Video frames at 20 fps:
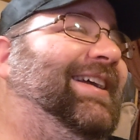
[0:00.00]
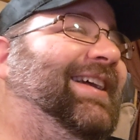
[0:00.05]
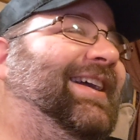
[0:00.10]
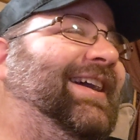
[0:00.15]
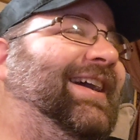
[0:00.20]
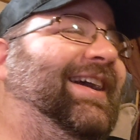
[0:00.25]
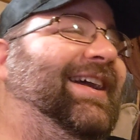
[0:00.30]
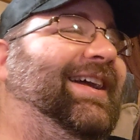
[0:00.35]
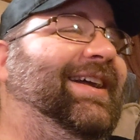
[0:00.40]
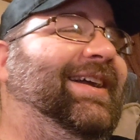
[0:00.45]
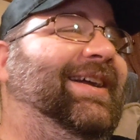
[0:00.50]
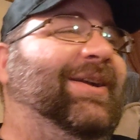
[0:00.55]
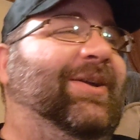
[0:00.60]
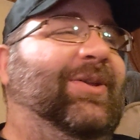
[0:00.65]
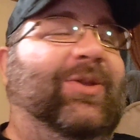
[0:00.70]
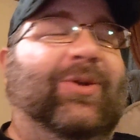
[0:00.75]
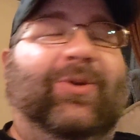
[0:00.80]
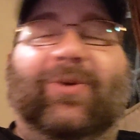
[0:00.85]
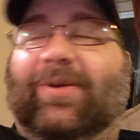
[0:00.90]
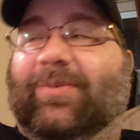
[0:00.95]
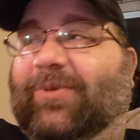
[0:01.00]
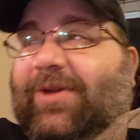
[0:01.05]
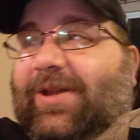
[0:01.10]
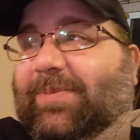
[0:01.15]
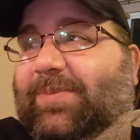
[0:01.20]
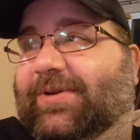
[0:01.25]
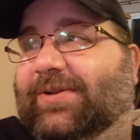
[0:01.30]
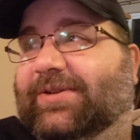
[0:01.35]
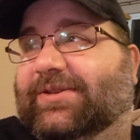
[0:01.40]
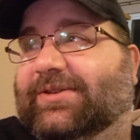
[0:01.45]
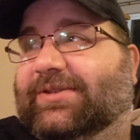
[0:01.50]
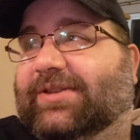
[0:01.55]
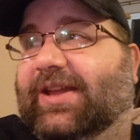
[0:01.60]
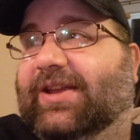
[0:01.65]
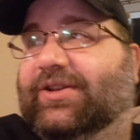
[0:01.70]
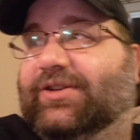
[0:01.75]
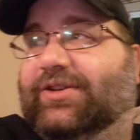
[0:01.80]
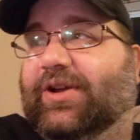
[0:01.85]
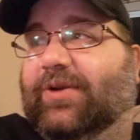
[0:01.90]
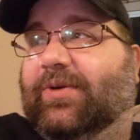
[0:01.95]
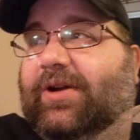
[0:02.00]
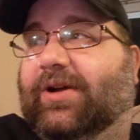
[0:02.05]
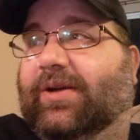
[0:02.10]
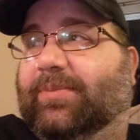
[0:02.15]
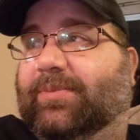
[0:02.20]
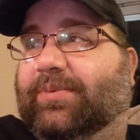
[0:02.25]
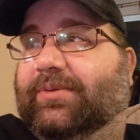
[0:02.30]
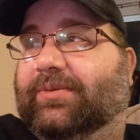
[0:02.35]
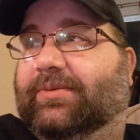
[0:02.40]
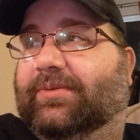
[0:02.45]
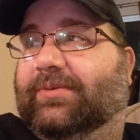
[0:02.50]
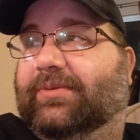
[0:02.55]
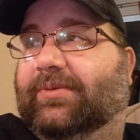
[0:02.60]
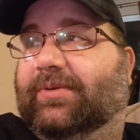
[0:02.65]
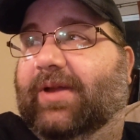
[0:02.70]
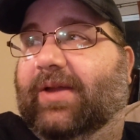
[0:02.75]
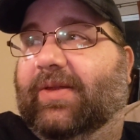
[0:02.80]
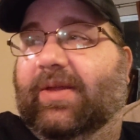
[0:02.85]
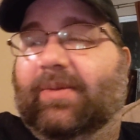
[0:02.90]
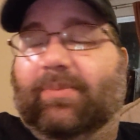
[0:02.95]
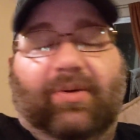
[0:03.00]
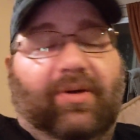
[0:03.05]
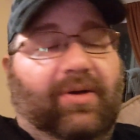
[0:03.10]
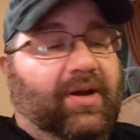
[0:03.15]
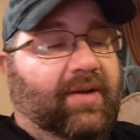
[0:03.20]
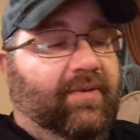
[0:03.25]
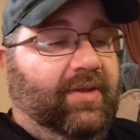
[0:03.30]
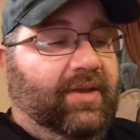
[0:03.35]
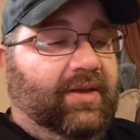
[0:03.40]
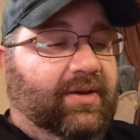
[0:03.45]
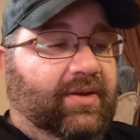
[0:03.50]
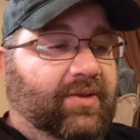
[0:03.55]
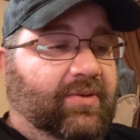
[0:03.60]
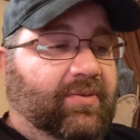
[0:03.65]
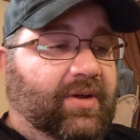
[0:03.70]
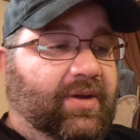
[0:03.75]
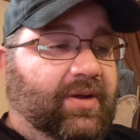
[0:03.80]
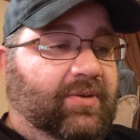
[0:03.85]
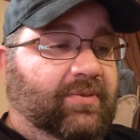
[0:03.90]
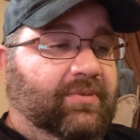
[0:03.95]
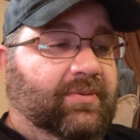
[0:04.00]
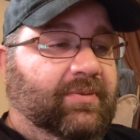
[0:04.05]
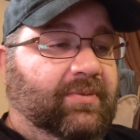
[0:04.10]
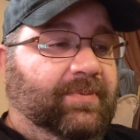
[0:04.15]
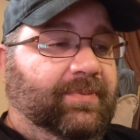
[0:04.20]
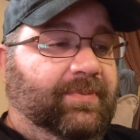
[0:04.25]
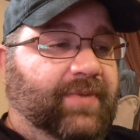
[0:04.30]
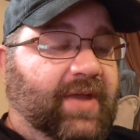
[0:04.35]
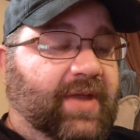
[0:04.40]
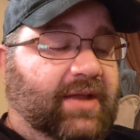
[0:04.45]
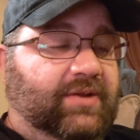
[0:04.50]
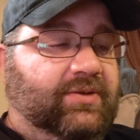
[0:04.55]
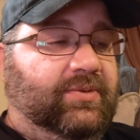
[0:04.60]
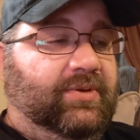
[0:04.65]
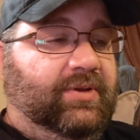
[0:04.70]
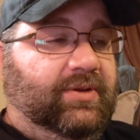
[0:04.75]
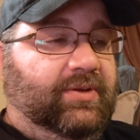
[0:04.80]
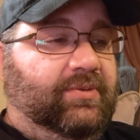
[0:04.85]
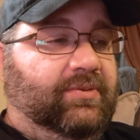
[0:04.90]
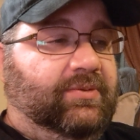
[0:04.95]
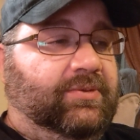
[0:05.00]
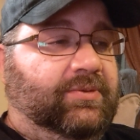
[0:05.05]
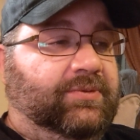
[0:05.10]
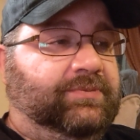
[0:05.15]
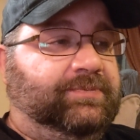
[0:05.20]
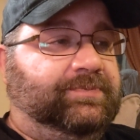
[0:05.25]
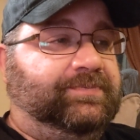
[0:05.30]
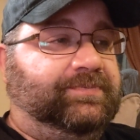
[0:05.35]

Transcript: Yeah. The Grim Reapers, they show up and they burn everything to the ground. That's really cool.